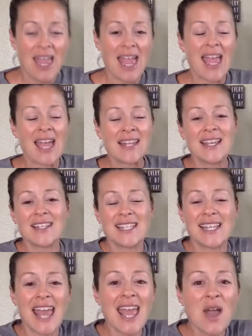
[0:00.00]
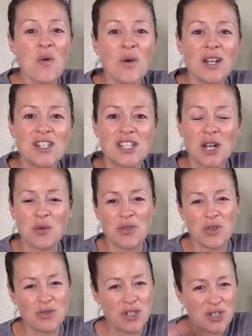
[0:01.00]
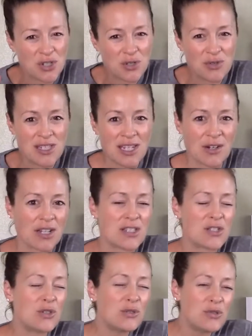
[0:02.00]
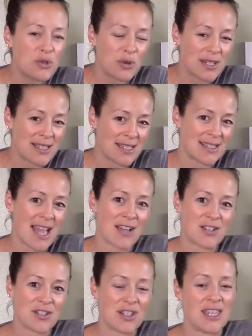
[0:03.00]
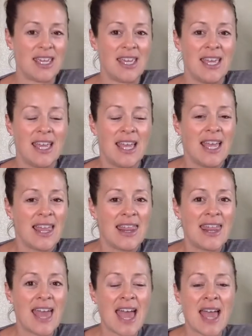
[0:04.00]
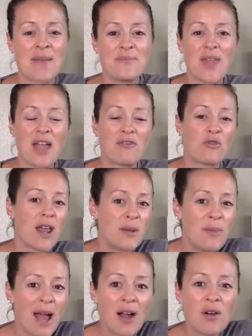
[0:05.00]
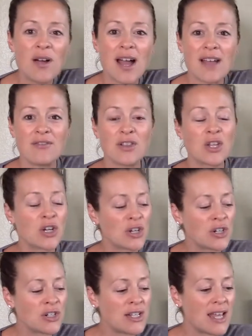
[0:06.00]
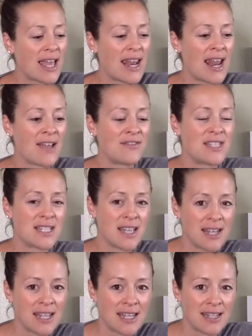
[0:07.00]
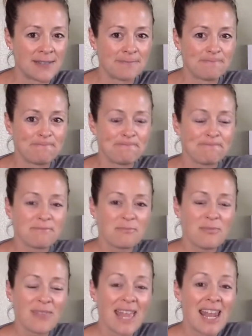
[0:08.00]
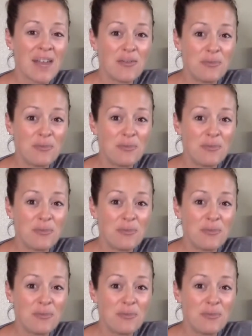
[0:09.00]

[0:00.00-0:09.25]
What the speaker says: And today I want to share with you just two secrets, two choices actually, that I've read about, I've learned, and I've studied, and I've